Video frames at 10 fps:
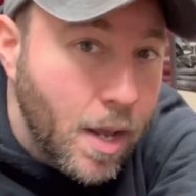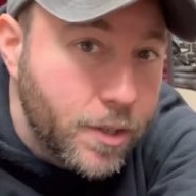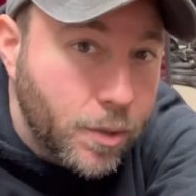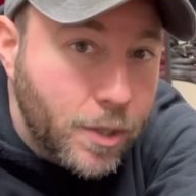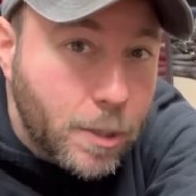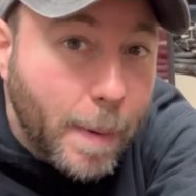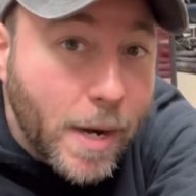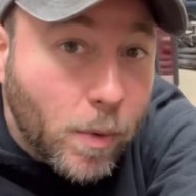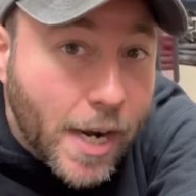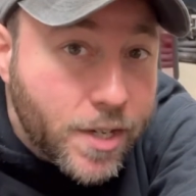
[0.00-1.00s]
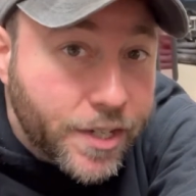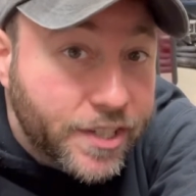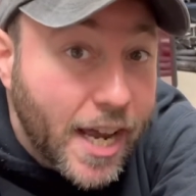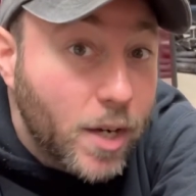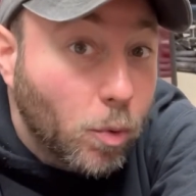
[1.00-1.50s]
So despite what I just
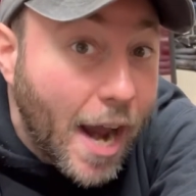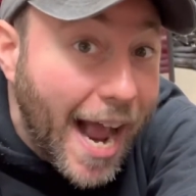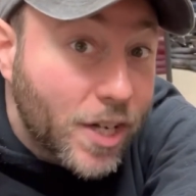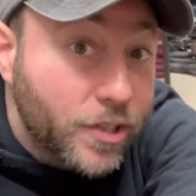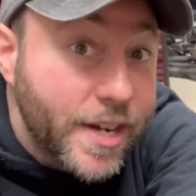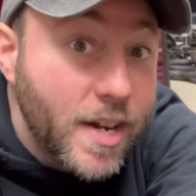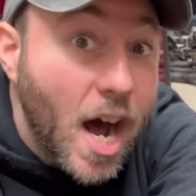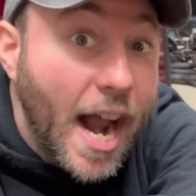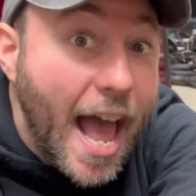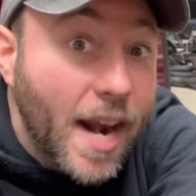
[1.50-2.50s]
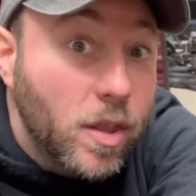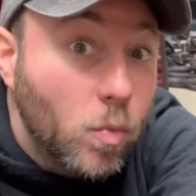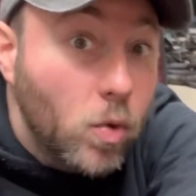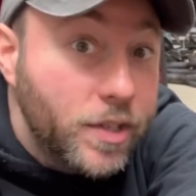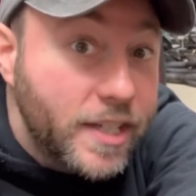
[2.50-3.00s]
said, we're actually not out of the
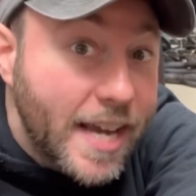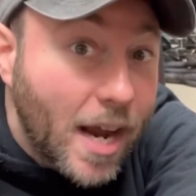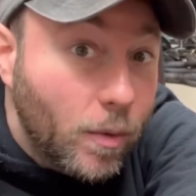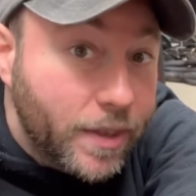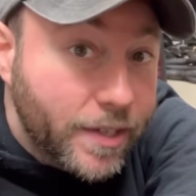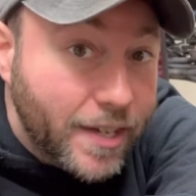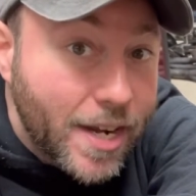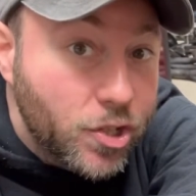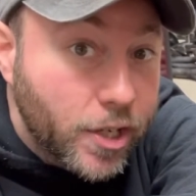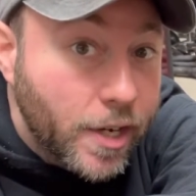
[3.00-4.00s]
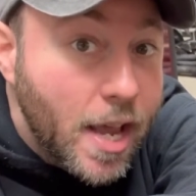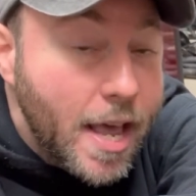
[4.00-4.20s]
woods yet with this engine.